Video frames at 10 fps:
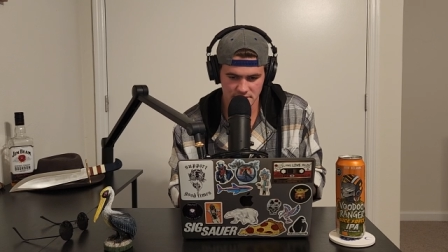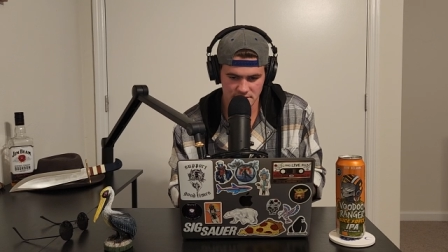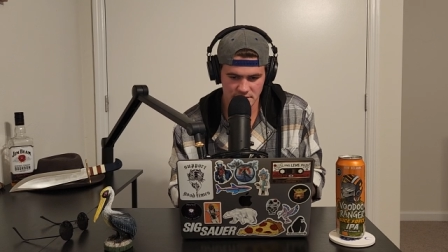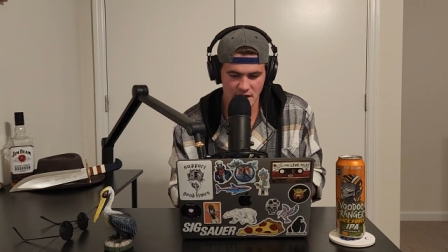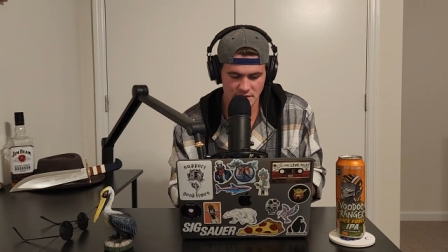
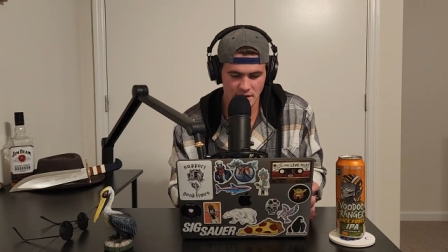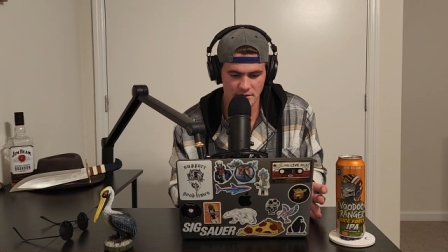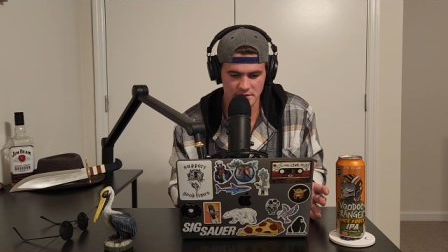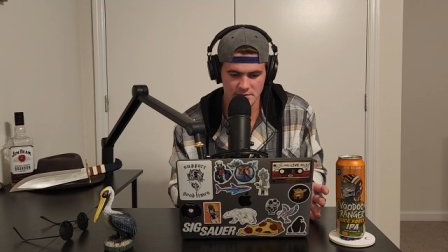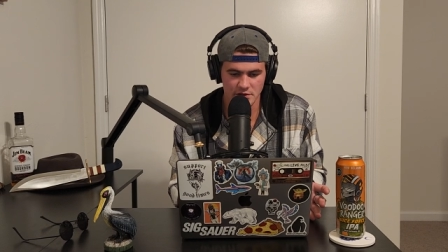I thought it was the
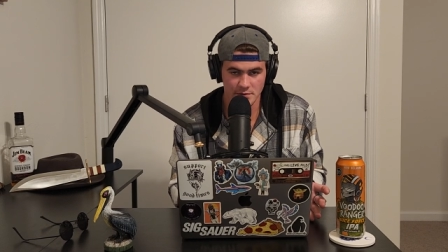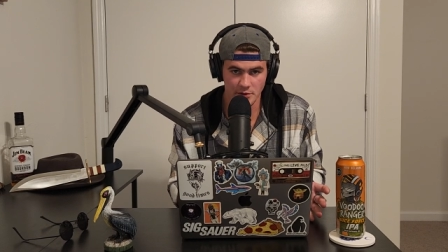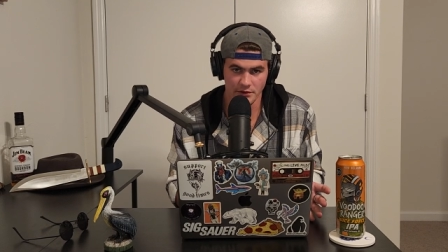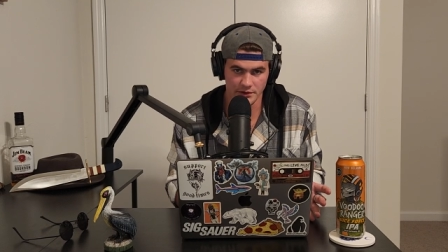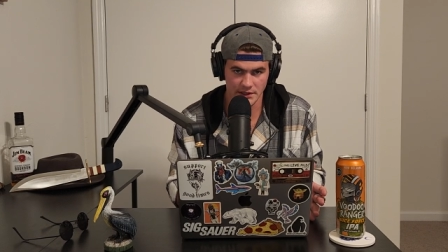most
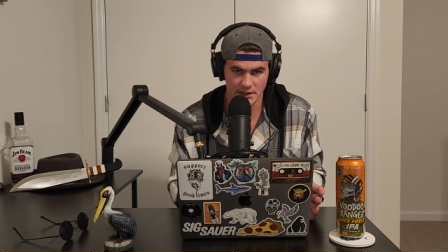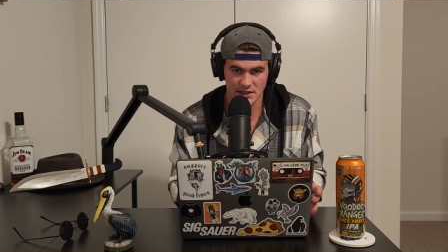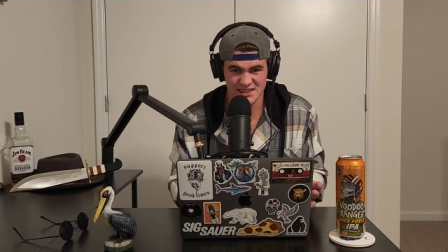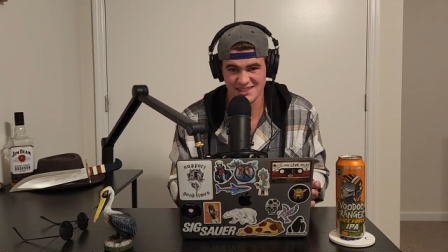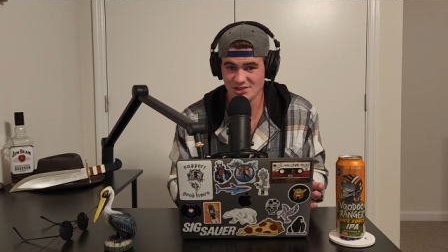beautiful thing because
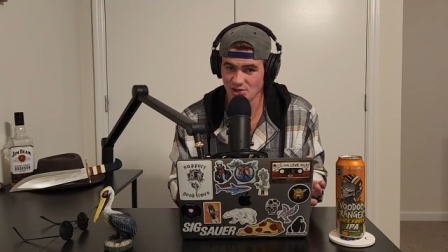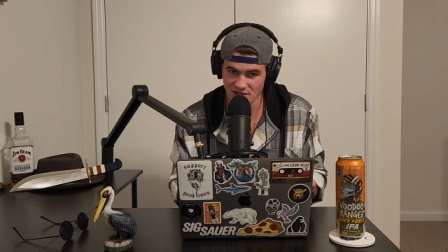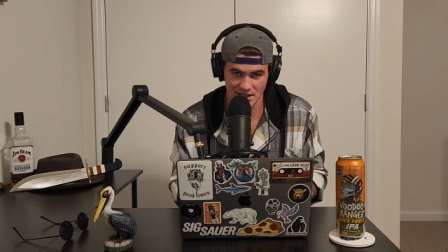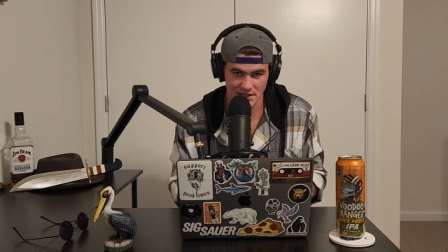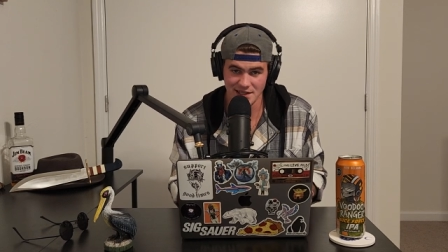it's green
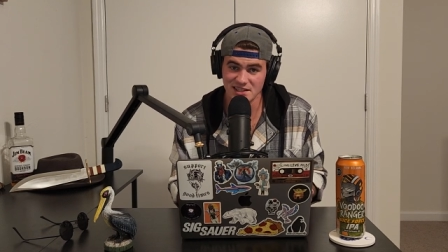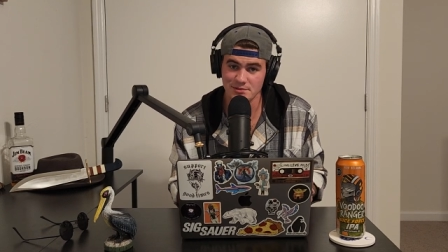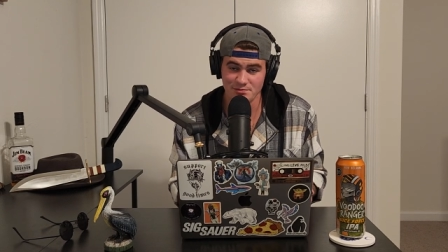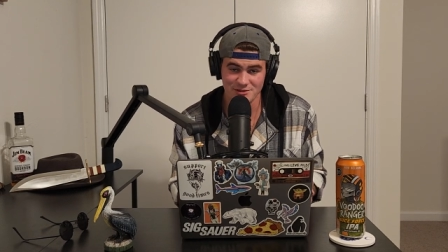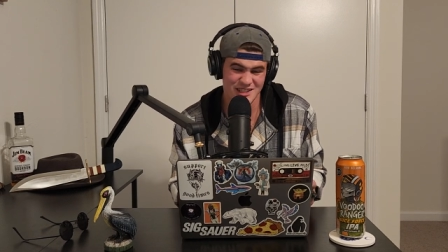and it's
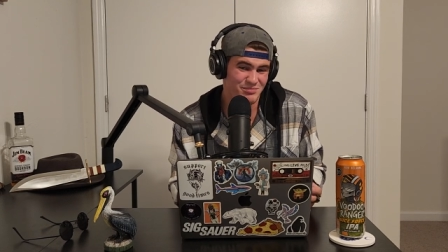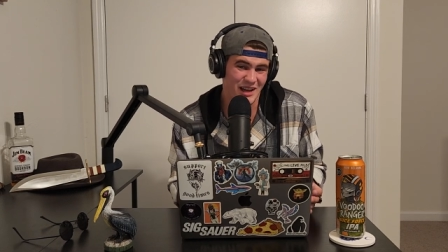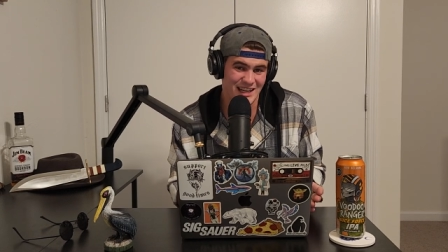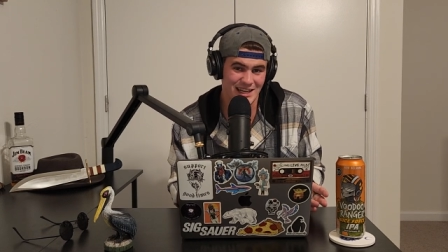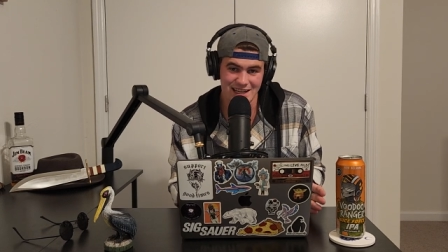
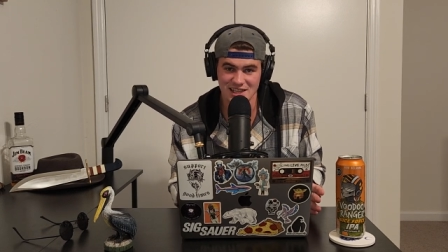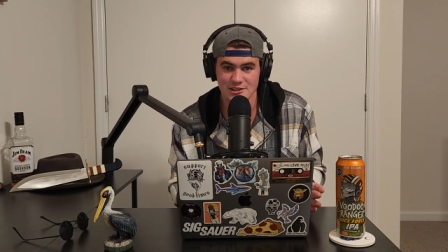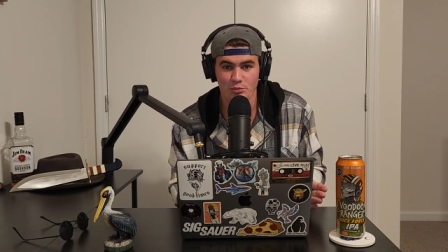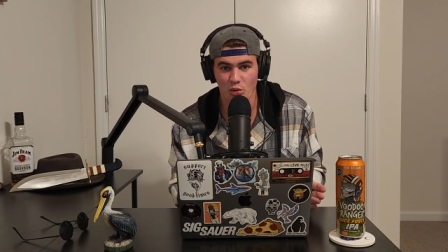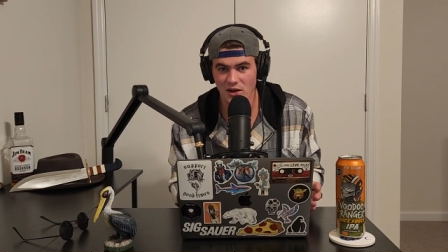spiky and it's
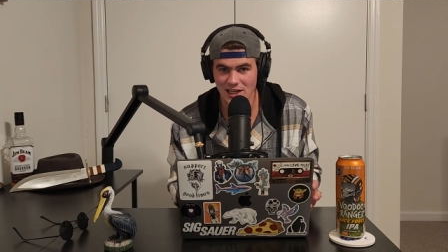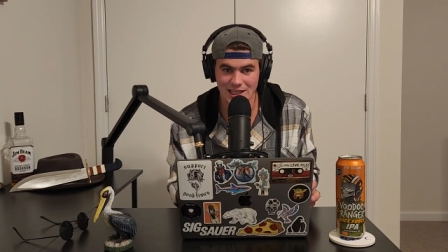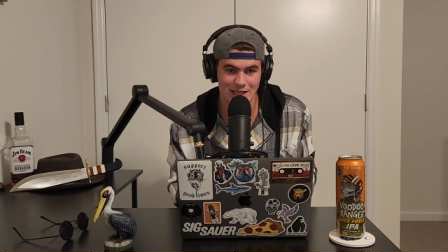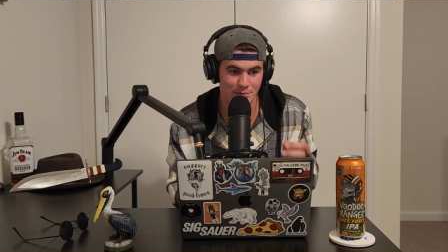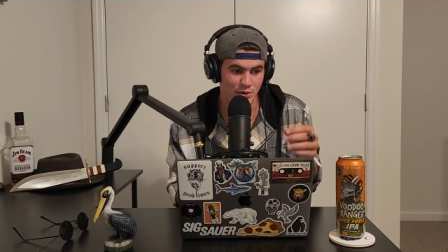pointy and you can
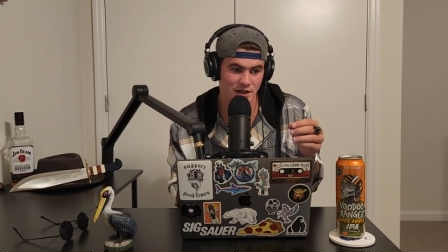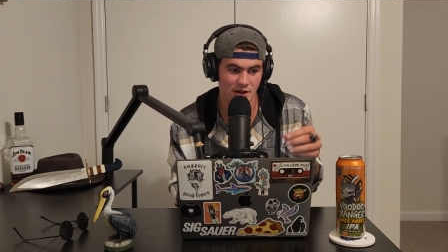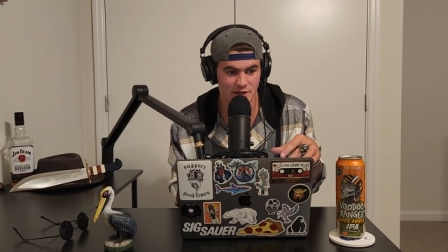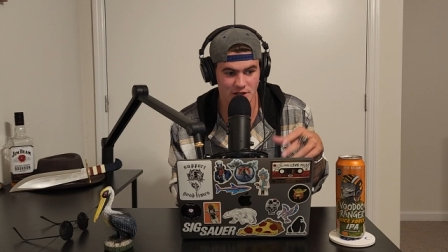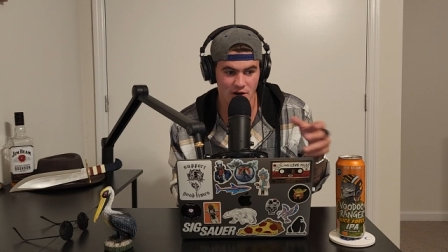put it on your
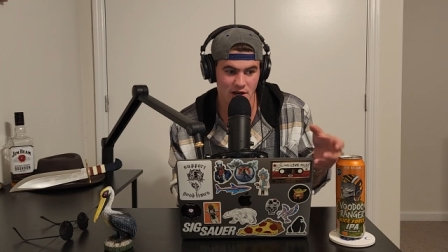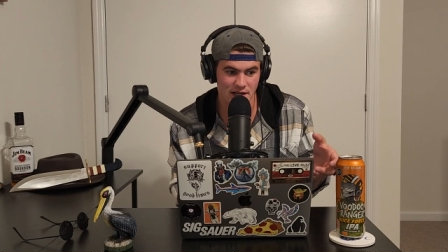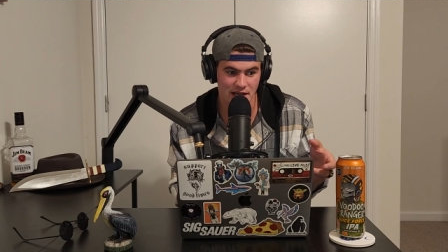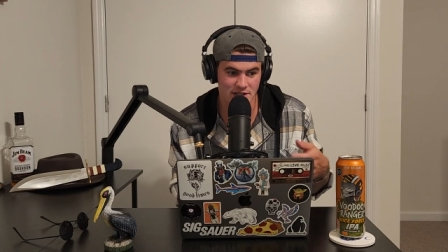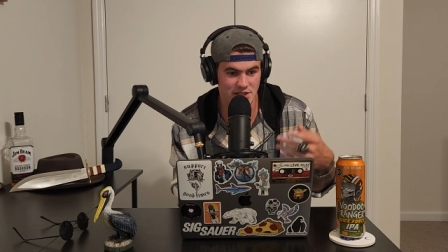car dash
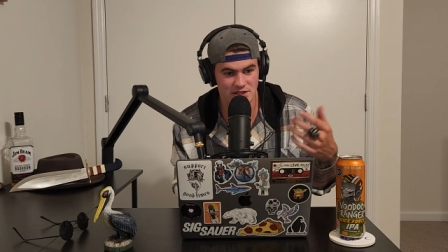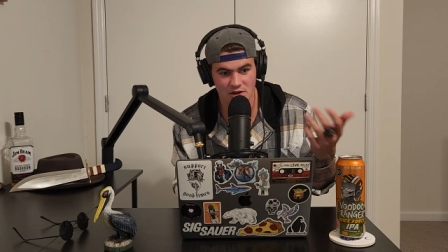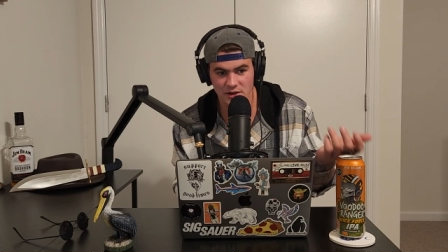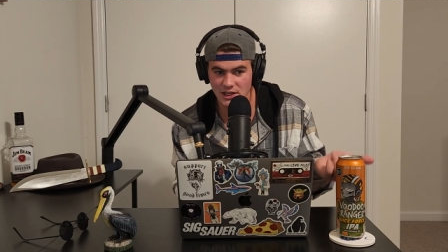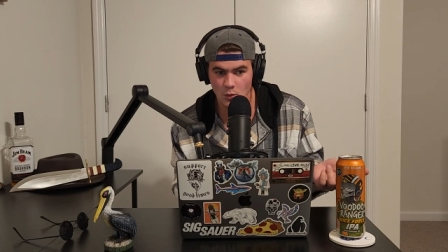because you don't need
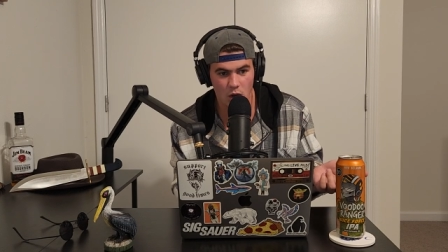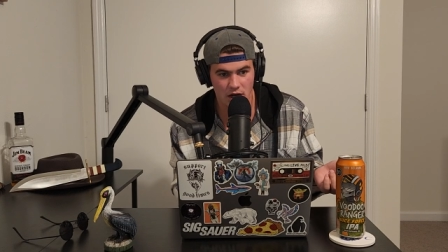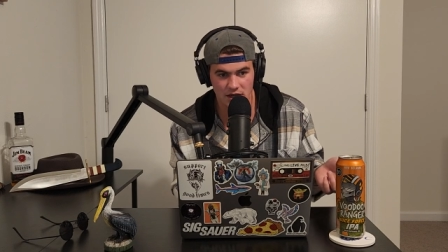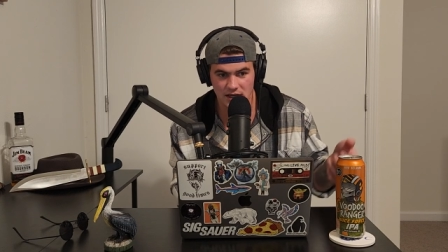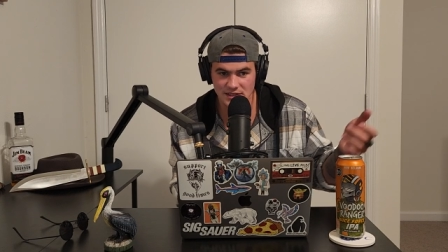to water it
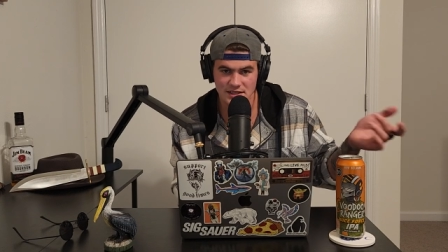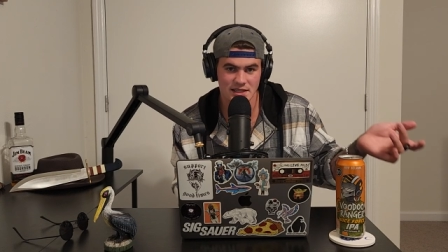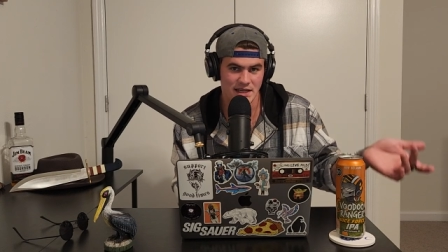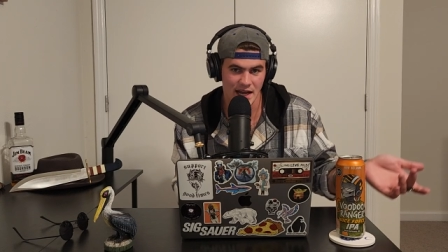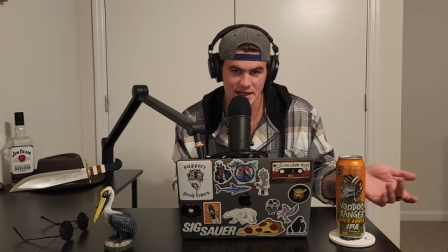because it's a
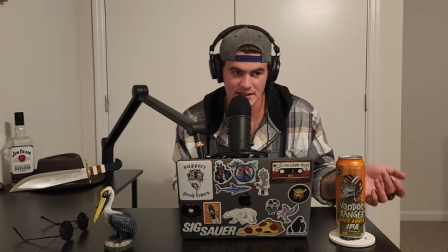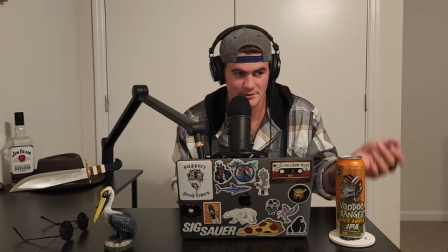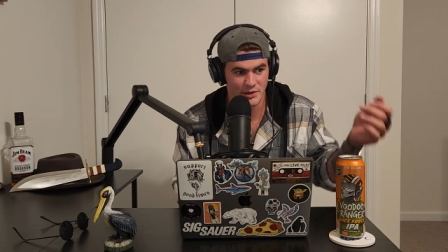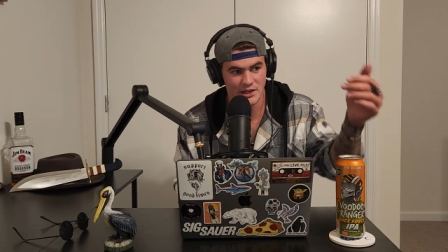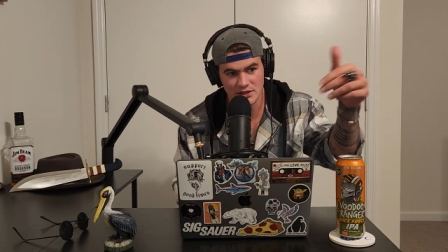cactus, but
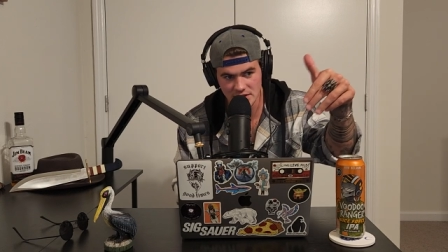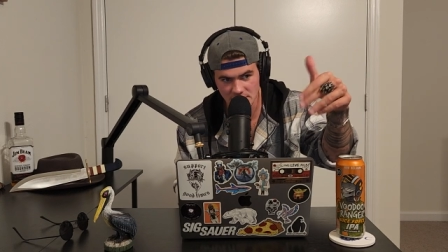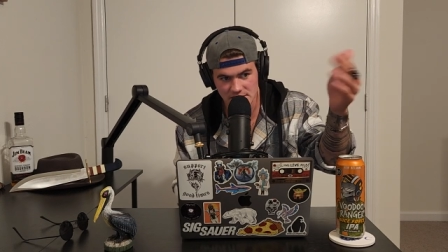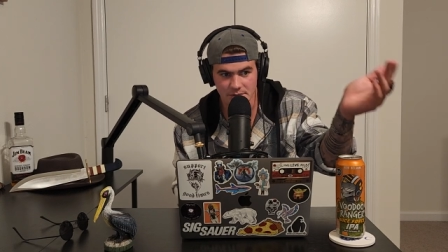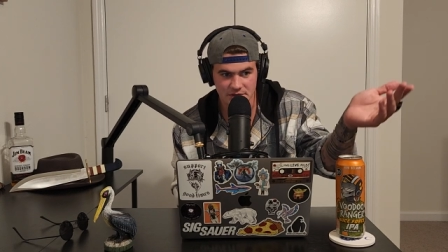you do
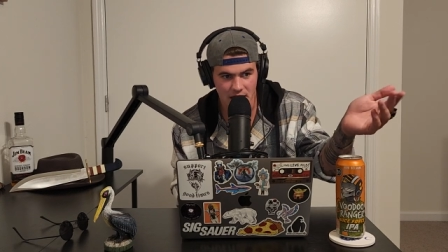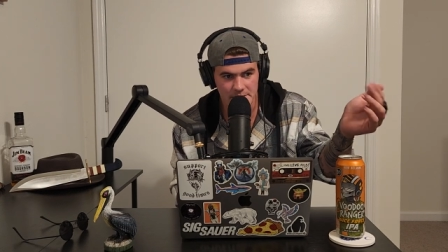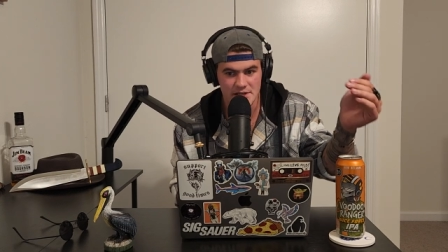sometimes.